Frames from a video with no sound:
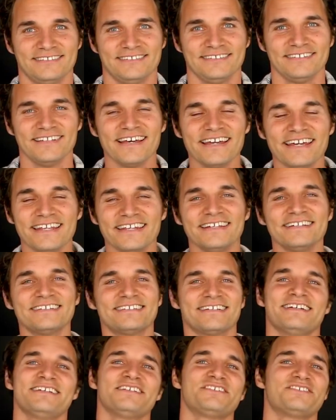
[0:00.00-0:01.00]

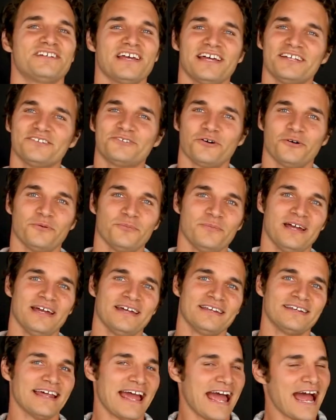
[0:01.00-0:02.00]
Ladies and
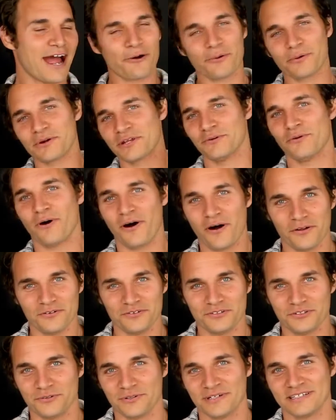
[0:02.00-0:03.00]
gentlemen, how are you all
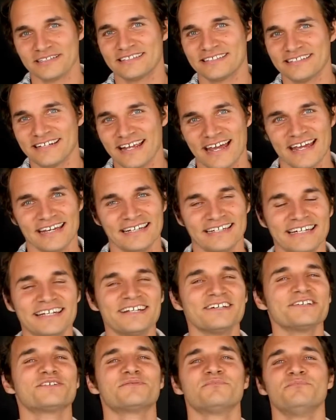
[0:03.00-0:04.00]
doing today? It
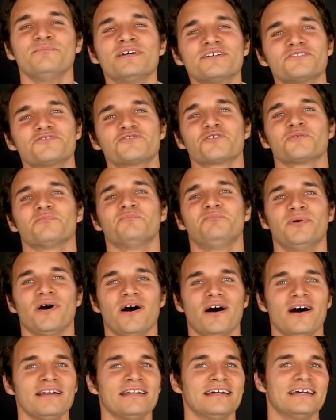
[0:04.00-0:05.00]
is Mr.
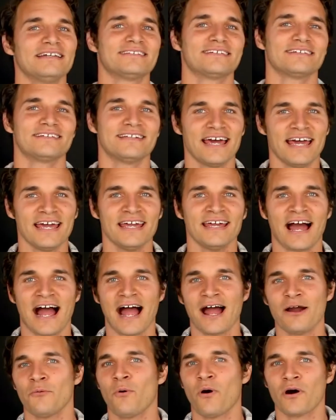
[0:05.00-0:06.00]
Budd, and today
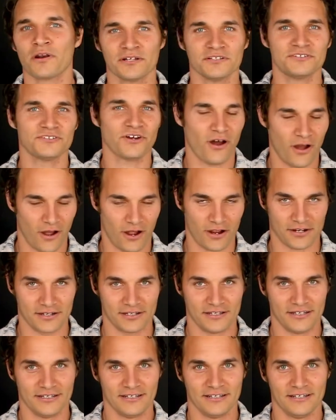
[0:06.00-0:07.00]
I want to talk
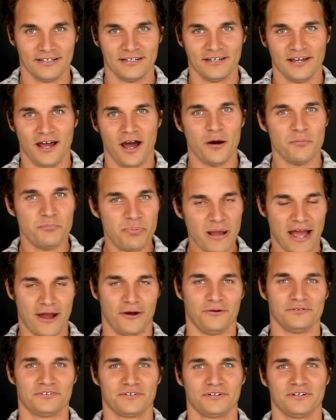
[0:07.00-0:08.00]

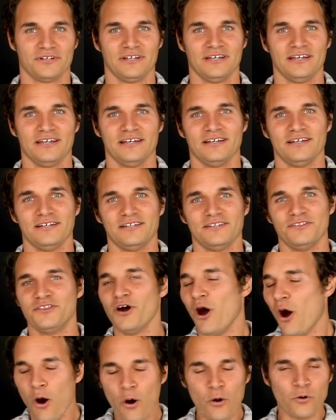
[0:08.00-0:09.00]
about
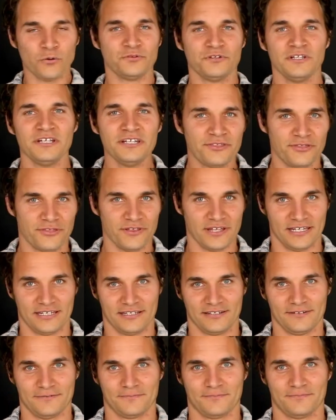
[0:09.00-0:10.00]
the only
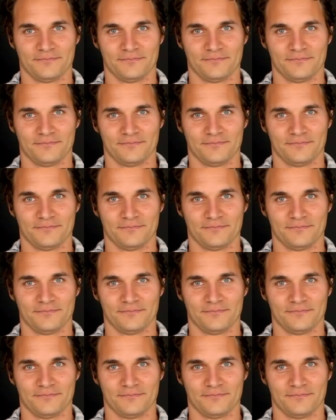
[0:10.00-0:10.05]
thing,